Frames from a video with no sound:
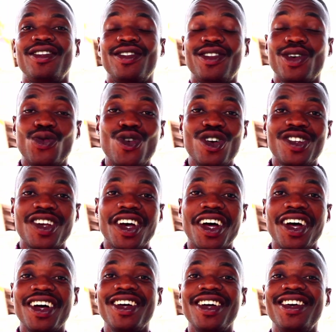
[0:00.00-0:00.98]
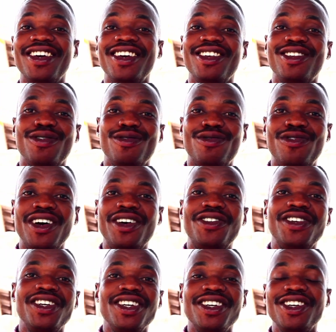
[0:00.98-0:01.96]
The water is
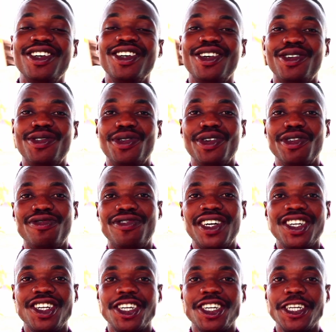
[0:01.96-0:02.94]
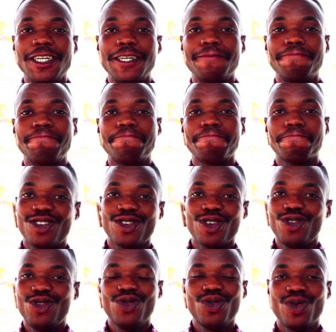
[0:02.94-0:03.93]
very refreshing,
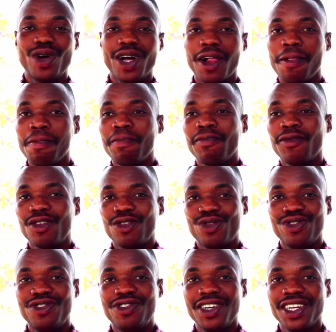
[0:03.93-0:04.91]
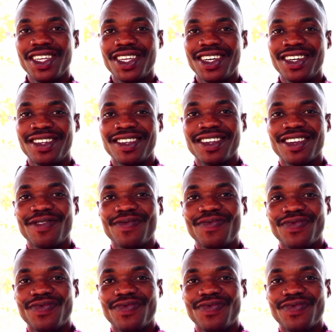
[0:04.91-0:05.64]
so do well to drink it.